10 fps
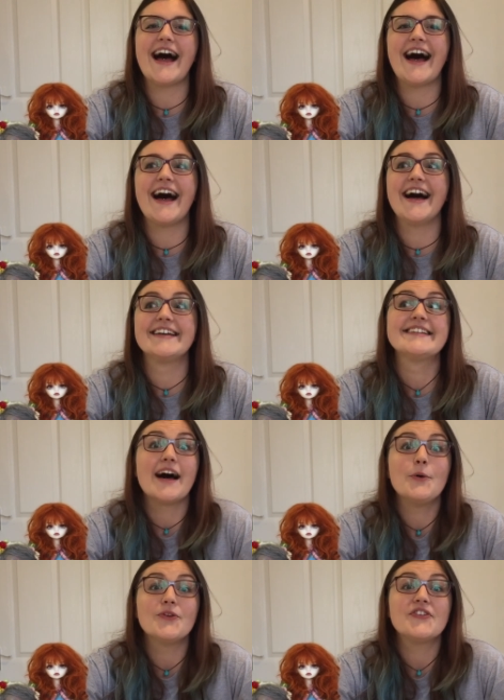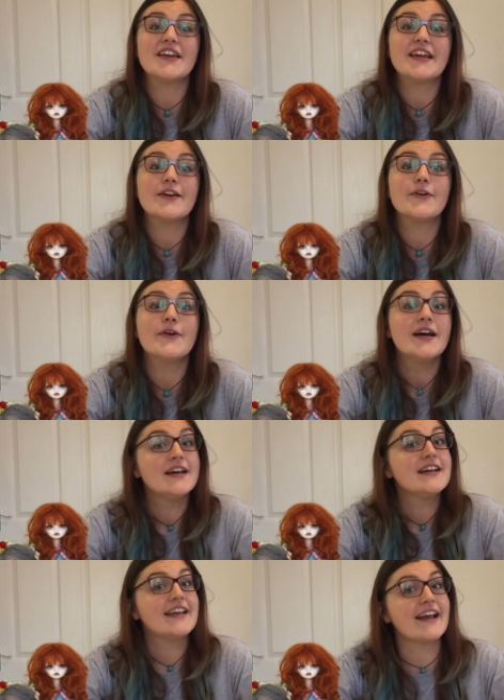and I will see you
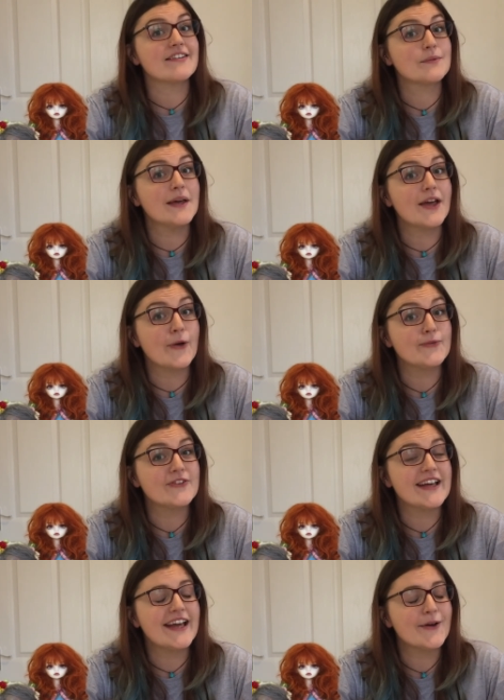next week, hopefully.